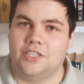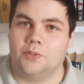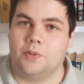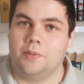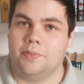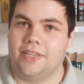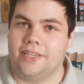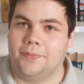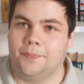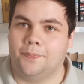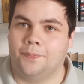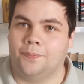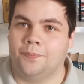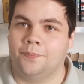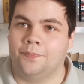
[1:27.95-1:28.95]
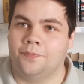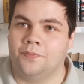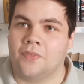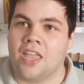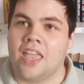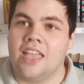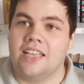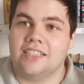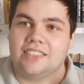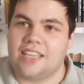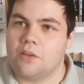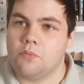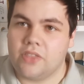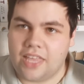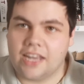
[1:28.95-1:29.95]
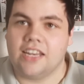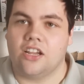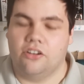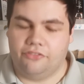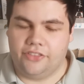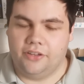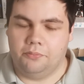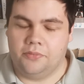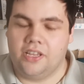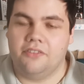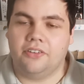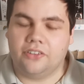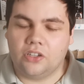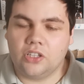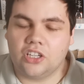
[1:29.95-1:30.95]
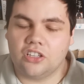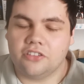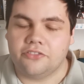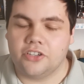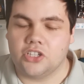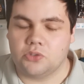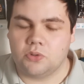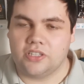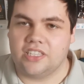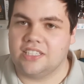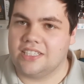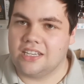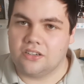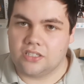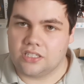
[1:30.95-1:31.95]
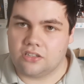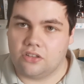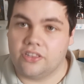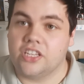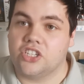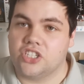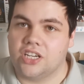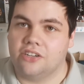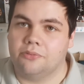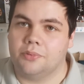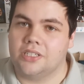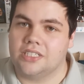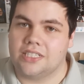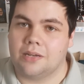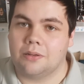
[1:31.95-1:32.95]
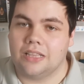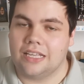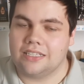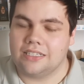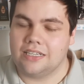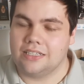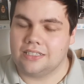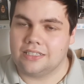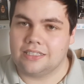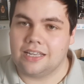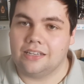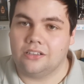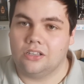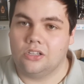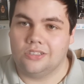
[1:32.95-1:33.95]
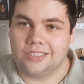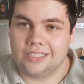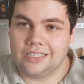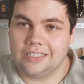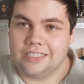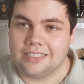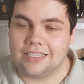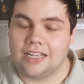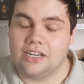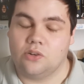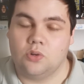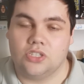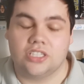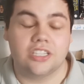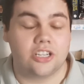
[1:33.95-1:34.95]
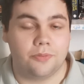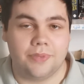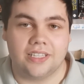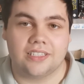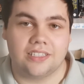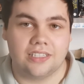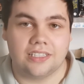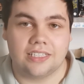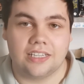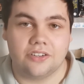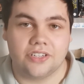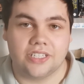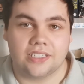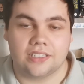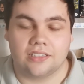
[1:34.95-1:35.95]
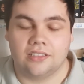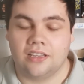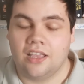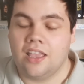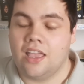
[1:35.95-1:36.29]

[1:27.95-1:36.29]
and Sweet Pea. Same with any of them. If I've only got the first one in the series, it's on this shelf because I'm classing it as a standalone until I decide I want to commit to the series.